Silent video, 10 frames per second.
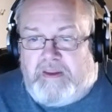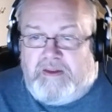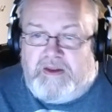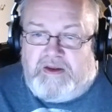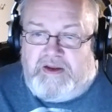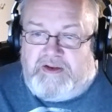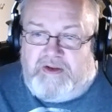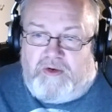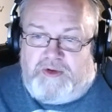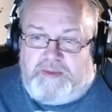It
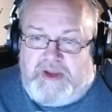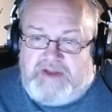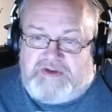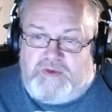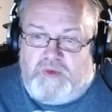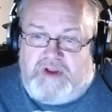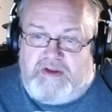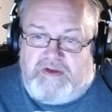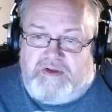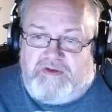all depends on
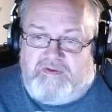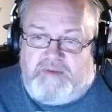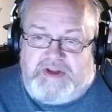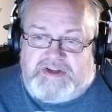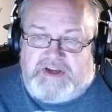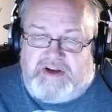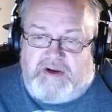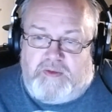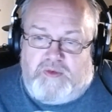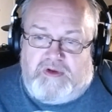whether they've been set
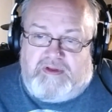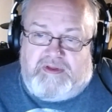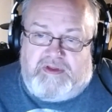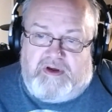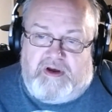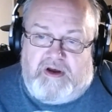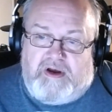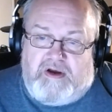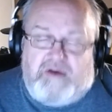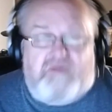up with
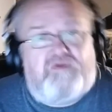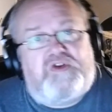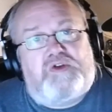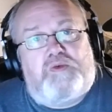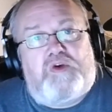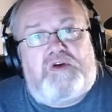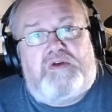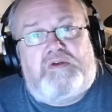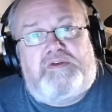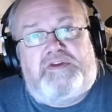real
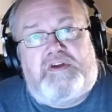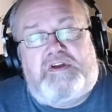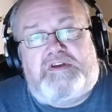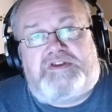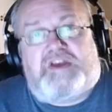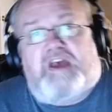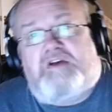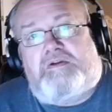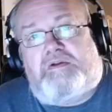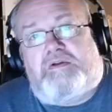world
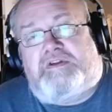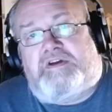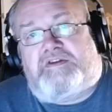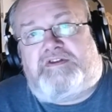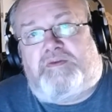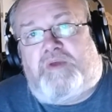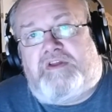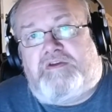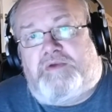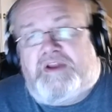scale or not, and whether
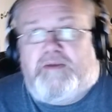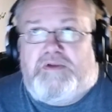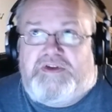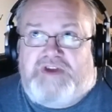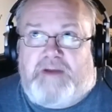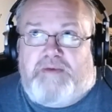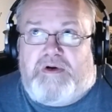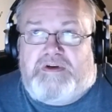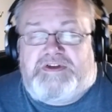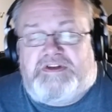you enable the
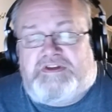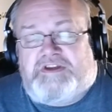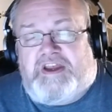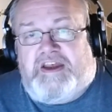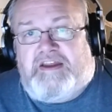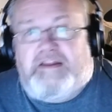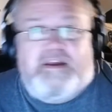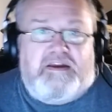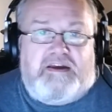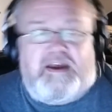checkbox in the scan
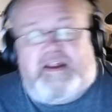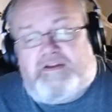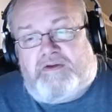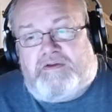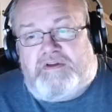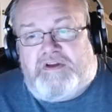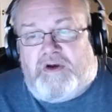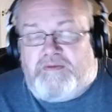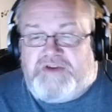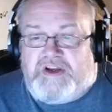and on the
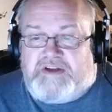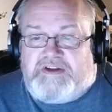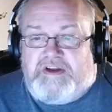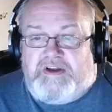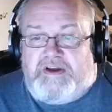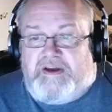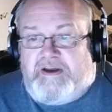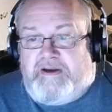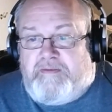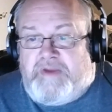object.
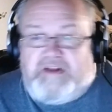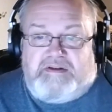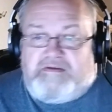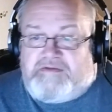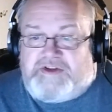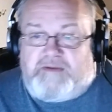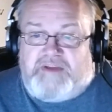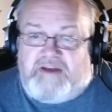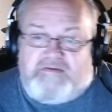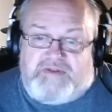And
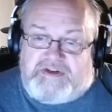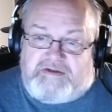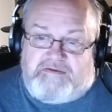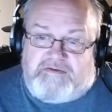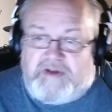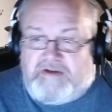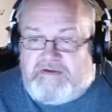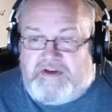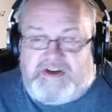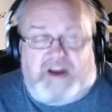sometimes the
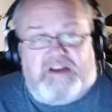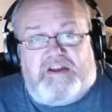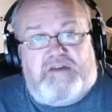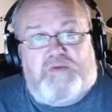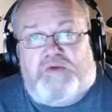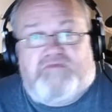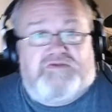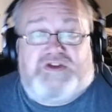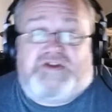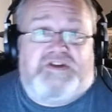tiling will
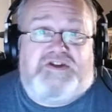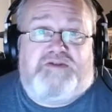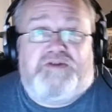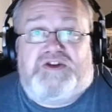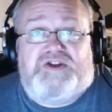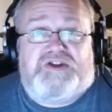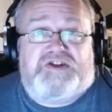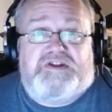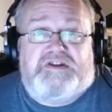just need to be adjusted.